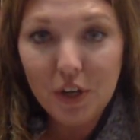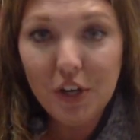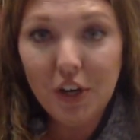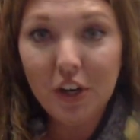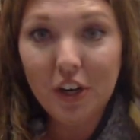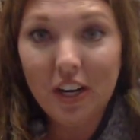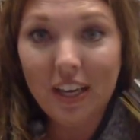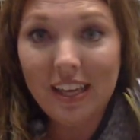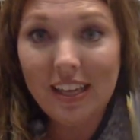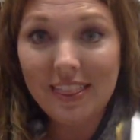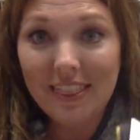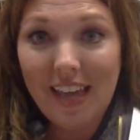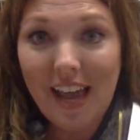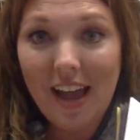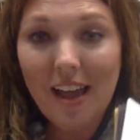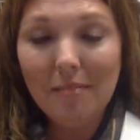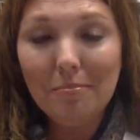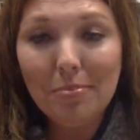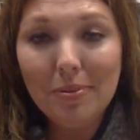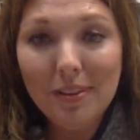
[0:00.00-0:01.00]
you're going to get
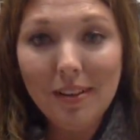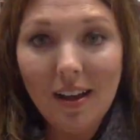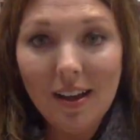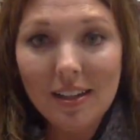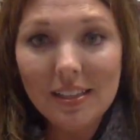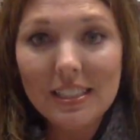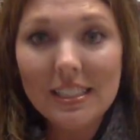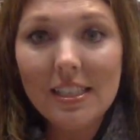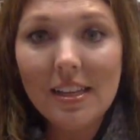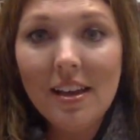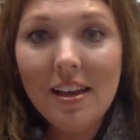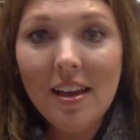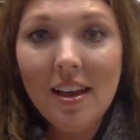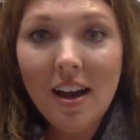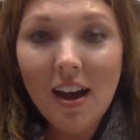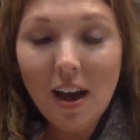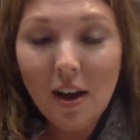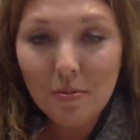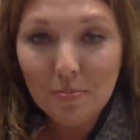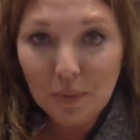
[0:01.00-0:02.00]
that plus
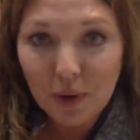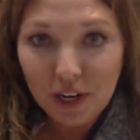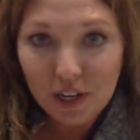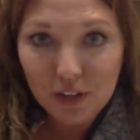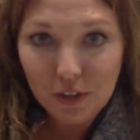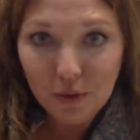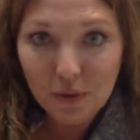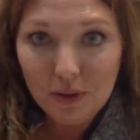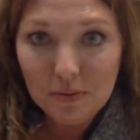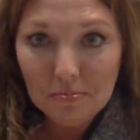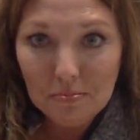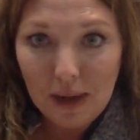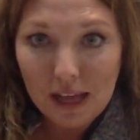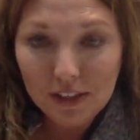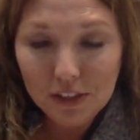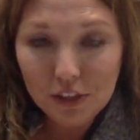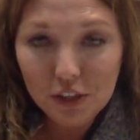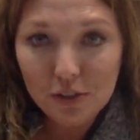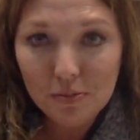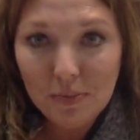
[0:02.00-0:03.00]
a brand new
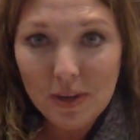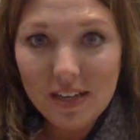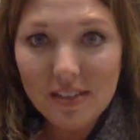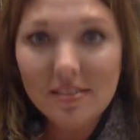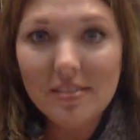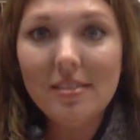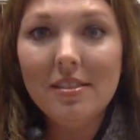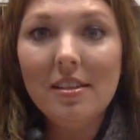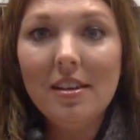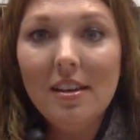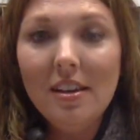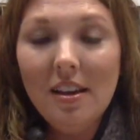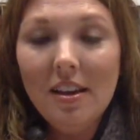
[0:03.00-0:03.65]
embellishment.